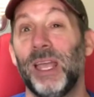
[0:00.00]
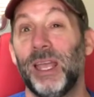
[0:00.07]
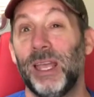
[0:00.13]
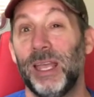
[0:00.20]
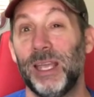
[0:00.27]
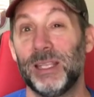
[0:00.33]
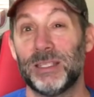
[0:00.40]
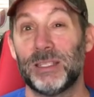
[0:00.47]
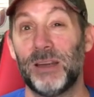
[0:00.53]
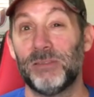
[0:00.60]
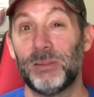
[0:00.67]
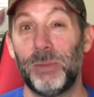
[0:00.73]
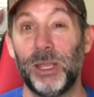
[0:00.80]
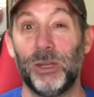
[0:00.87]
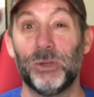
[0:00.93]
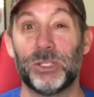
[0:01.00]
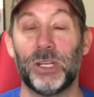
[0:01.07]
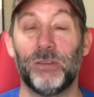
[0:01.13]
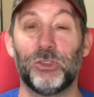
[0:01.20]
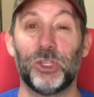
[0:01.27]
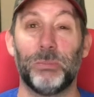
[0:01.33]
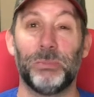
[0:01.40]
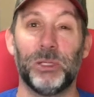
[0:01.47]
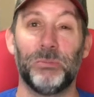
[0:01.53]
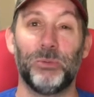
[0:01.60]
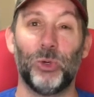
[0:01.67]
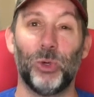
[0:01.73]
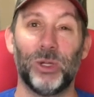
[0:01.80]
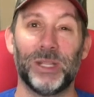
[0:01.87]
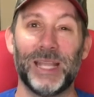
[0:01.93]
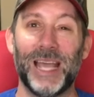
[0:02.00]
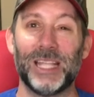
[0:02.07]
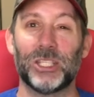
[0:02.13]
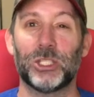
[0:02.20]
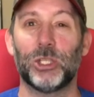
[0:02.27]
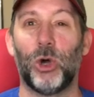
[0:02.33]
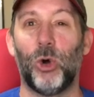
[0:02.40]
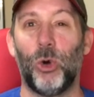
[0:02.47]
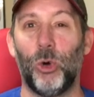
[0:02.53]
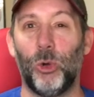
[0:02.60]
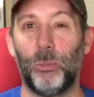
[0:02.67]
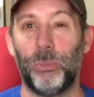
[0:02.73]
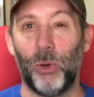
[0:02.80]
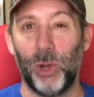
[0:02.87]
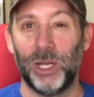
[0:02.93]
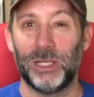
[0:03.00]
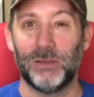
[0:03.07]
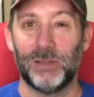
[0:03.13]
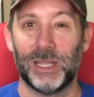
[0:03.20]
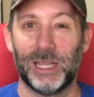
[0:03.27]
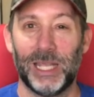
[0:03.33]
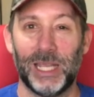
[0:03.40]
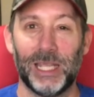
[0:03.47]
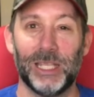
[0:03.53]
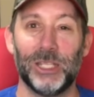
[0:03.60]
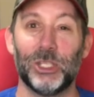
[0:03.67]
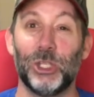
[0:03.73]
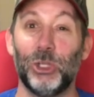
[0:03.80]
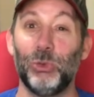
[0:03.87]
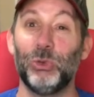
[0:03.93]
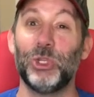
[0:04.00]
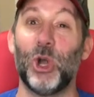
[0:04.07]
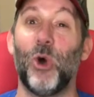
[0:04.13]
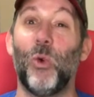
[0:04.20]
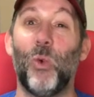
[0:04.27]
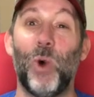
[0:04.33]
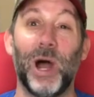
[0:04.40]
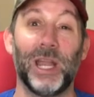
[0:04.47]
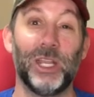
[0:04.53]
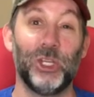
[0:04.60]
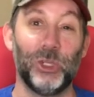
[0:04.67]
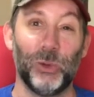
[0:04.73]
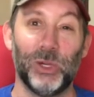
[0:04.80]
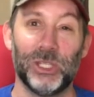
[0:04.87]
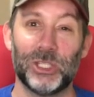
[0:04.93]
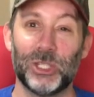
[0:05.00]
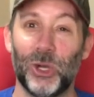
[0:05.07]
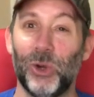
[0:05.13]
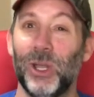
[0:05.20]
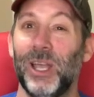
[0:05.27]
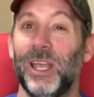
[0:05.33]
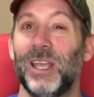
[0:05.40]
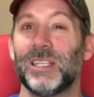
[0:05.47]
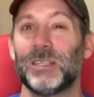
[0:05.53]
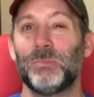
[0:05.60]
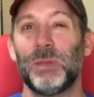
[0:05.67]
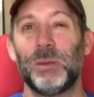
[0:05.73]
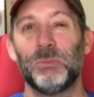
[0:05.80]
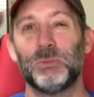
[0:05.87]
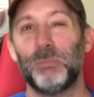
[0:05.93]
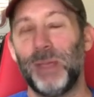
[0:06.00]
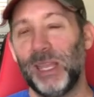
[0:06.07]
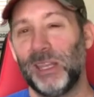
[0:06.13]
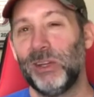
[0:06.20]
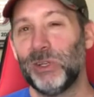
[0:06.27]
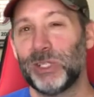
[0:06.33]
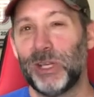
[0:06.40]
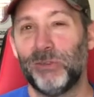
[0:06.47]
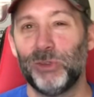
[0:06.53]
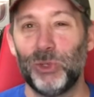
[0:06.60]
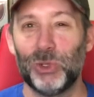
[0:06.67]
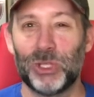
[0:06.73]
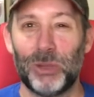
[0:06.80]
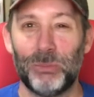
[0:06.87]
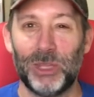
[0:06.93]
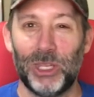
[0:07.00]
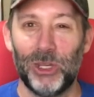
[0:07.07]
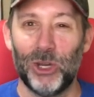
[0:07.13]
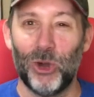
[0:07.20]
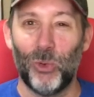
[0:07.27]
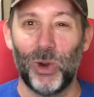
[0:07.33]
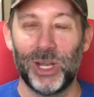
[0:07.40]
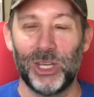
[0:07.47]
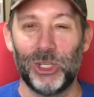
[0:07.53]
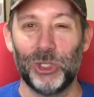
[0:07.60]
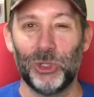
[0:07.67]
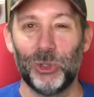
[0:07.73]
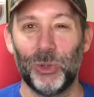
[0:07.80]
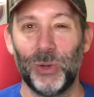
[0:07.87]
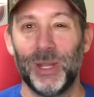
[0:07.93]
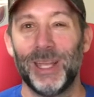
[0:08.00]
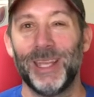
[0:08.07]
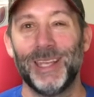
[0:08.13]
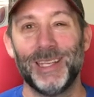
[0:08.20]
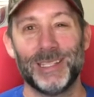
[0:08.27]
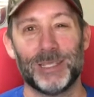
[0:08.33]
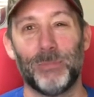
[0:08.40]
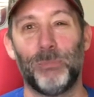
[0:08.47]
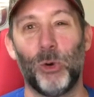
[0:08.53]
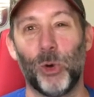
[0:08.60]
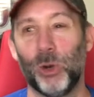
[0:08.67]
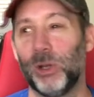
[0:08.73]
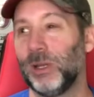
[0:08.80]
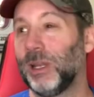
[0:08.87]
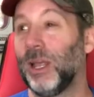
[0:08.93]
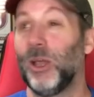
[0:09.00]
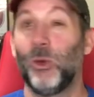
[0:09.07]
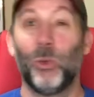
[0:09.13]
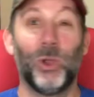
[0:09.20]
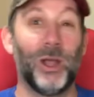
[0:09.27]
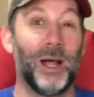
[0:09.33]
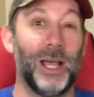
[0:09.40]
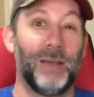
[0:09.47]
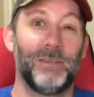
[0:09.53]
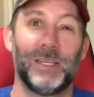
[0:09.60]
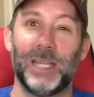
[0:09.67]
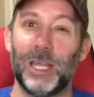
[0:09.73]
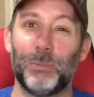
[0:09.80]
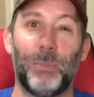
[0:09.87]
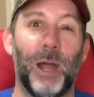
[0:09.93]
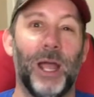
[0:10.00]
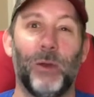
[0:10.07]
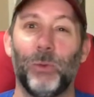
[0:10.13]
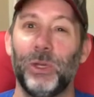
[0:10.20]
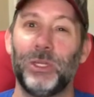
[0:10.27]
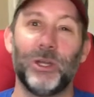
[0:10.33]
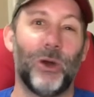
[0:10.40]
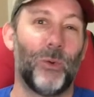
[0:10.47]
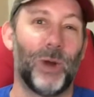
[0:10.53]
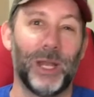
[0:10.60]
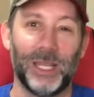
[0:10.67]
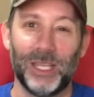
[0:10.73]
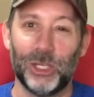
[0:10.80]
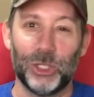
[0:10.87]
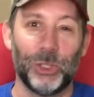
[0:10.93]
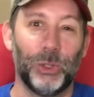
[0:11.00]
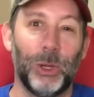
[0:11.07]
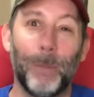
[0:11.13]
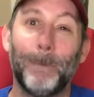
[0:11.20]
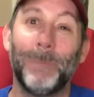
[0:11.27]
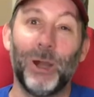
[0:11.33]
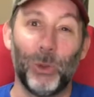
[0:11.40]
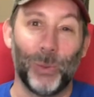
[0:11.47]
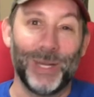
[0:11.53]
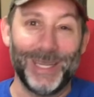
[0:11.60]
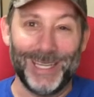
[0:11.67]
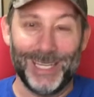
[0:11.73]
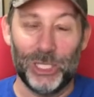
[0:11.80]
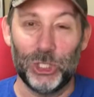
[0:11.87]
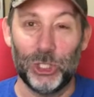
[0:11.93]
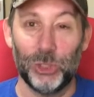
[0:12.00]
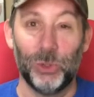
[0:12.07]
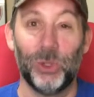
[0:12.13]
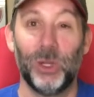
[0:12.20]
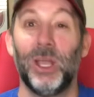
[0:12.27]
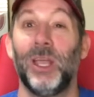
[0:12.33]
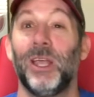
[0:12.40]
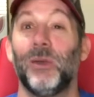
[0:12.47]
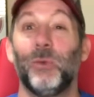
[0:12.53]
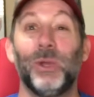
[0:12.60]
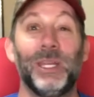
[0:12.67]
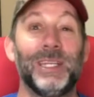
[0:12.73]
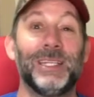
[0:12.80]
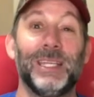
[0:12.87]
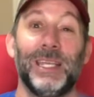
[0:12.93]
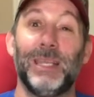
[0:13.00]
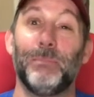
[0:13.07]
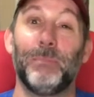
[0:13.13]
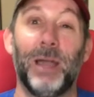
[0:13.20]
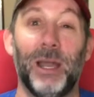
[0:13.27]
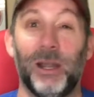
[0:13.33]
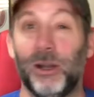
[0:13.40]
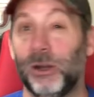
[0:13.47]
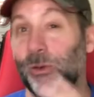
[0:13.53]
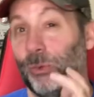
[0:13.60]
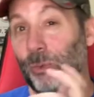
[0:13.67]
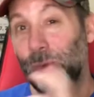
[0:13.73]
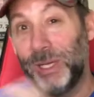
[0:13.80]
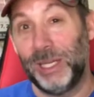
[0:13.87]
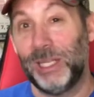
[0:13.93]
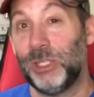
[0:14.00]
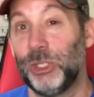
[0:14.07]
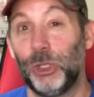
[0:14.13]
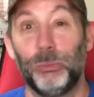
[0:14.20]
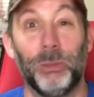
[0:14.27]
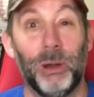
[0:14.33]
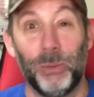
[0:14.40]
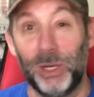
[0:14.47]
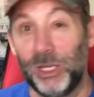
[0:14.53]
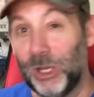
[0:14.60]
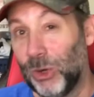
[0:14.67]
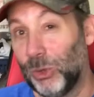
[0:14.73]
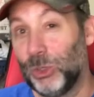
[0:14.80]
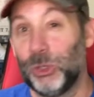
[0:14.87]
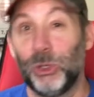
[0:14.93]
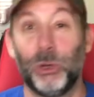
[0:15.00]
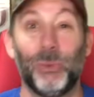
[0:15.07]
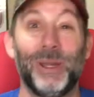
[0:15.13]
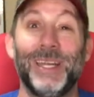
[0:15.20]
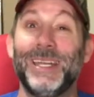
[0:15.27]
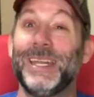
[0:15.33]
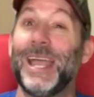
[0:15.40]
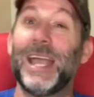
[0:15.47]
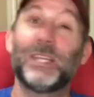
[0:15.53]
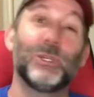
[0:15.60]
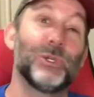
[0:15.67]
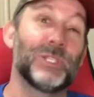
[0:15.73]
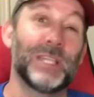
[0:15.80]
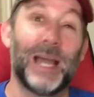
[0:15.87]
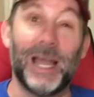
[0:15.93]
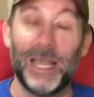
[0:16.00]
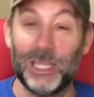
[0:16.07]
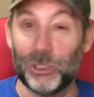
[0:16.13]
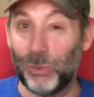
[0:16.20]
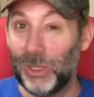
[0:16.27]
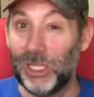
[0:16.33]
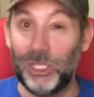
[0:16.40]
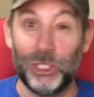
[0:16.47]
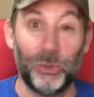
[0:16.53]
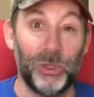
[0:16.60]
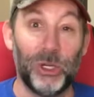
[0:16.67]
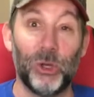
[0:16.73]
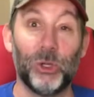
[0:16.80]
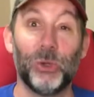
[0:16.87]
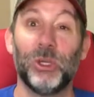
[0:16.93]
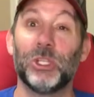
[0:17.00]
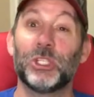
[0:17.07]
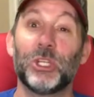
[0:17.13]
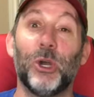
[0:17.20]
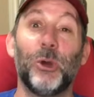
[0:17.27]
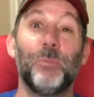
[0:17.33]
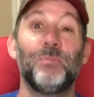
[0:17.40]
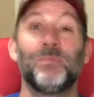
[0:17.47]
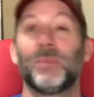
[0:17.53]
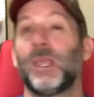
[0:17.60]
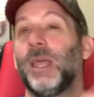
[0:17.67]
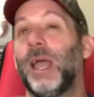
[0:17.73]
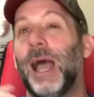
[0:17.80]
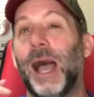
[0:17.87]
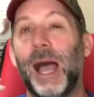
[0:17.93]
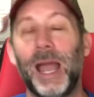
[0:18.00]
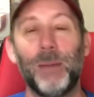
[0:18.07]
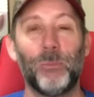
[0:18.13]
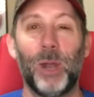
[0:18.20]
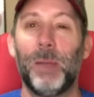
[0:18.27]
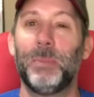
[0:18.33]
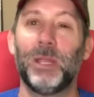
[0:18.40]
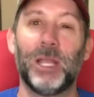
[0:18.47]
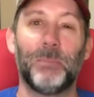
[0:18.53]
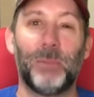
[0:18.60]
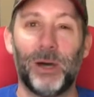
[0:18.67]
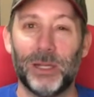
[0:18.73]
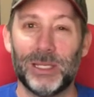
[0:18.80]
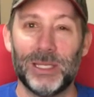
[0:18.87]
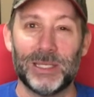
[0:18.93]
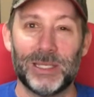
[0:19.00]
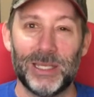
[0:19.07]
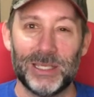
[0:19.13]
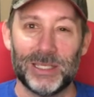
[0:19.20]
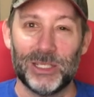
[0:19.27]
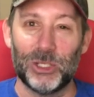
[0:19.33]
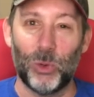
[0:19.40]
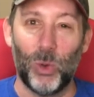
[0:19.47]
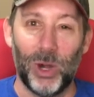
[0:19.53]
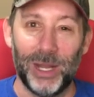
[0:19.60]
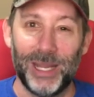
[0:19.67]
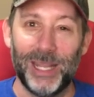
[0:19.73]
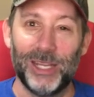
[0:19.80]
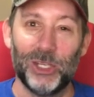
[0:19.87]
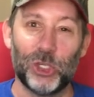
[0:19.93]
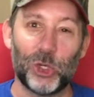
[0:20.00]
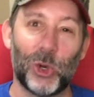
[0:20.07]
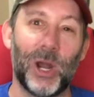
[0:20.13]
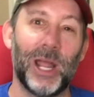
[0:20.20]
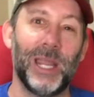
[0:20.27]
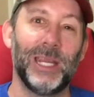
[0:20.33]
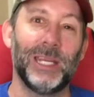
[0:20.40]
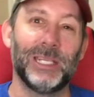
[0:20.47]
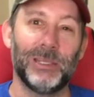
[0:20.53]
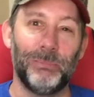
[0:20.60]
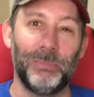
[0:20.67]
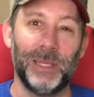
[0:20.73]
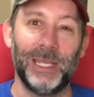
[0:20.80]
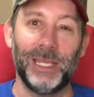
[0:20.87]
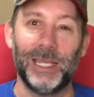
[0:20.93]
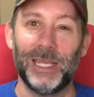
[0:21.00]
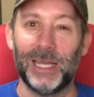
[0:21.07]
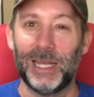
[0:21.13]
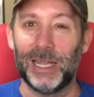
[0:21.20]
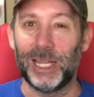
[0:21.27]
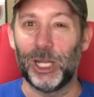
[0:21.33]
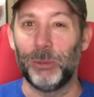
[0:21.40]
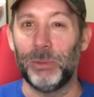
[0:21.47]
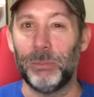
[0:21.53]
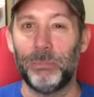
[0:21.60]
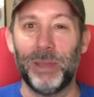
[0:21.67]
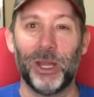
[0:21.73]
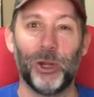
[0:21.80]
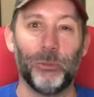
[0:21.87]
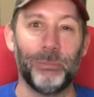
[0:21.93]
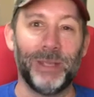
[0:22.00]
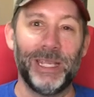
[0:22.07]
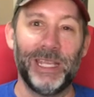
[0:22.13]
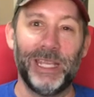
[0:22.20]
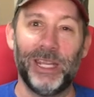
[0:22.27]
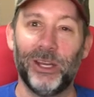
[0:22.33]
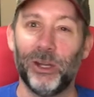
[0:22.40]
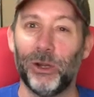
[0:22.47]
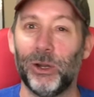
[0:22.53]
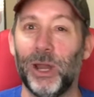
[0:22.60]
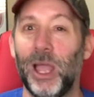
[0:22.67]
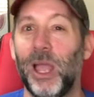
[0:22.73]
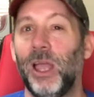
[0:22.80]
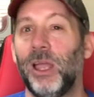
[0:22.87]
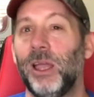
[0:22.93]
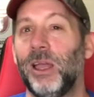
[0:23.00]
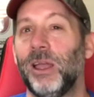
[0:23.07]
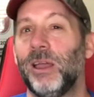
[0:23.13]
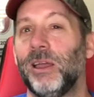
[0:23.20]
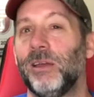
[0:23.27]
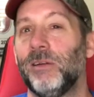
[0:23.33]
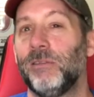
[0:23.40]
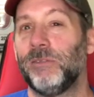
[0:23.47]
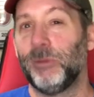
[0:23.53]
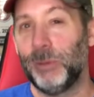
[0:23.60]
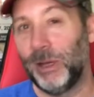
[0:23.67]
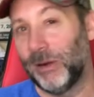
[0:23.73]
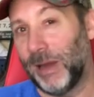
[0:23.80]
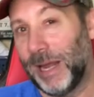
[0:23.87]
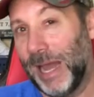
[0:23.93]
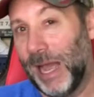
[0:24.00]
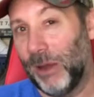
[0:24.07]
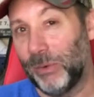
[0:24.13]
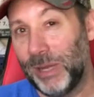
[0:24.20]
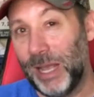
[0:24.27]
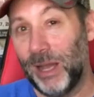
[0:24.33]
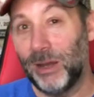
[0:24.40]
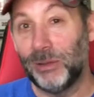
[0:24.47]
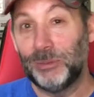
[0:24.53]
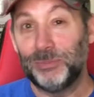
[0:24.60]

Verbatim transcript: it's tough to make yourself jump in the pool and that's the whole point of the thing is you don't want to do it so sometimes making yourself do something you don't want to do is important we all have a death pile we don't want to get to it but we need to we need to eat better we need to but we don't do it we need to exercise we need to we don't do it so i'm wrapping up all these things into one and trying to be a little bit better me here from here on out now